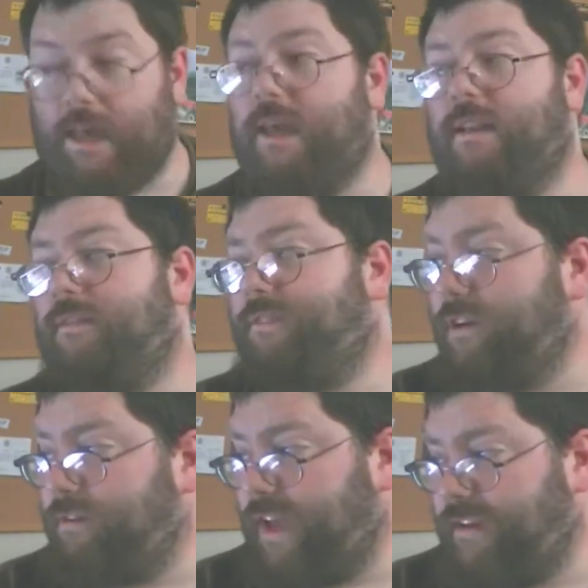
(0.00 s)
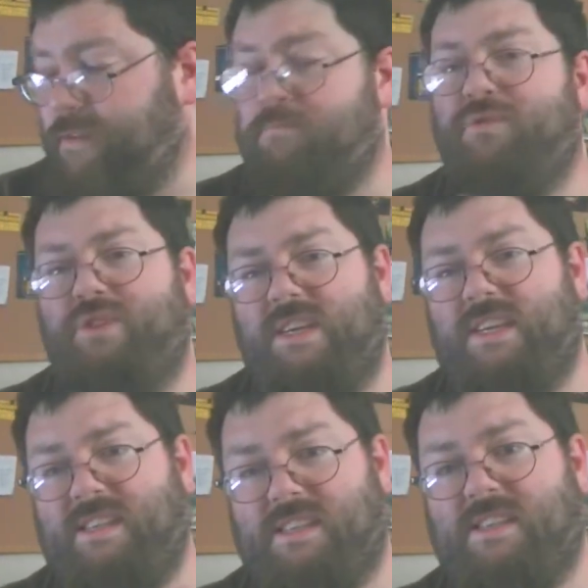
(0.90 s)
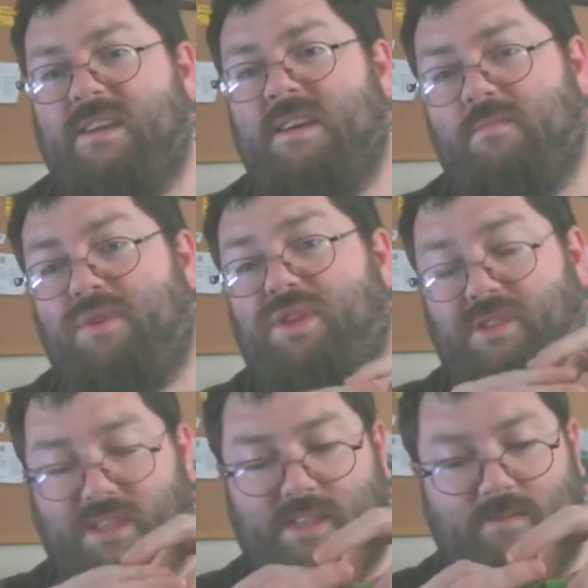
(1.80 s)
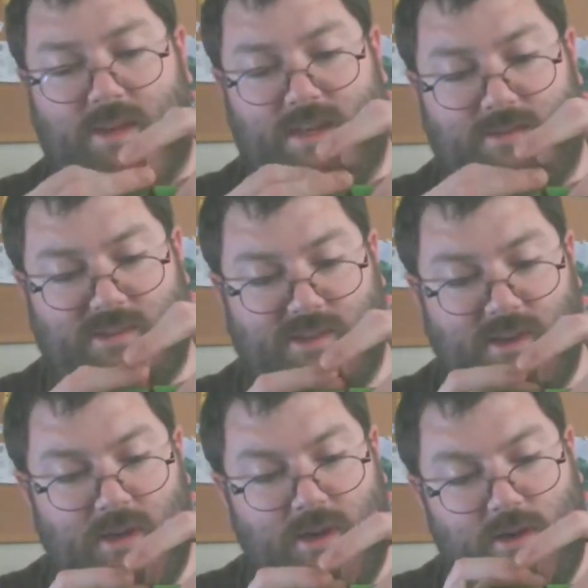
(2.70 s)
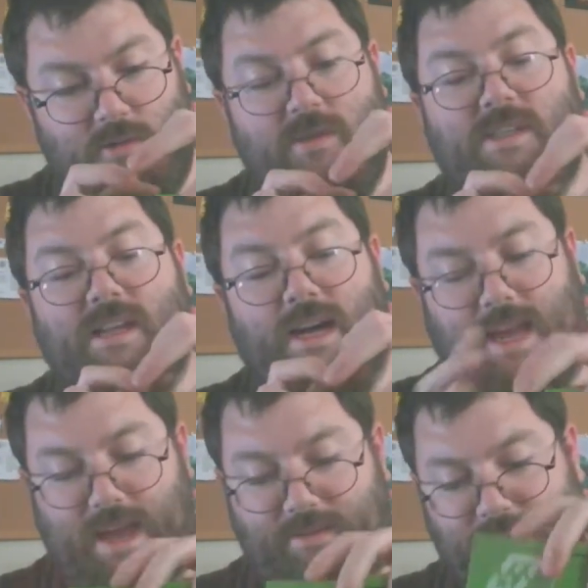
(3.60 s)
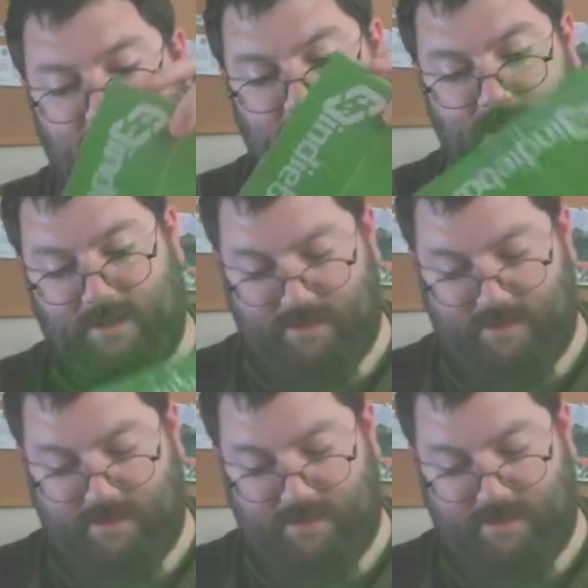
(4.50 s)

if you already have it, please let someone else who does not have it get.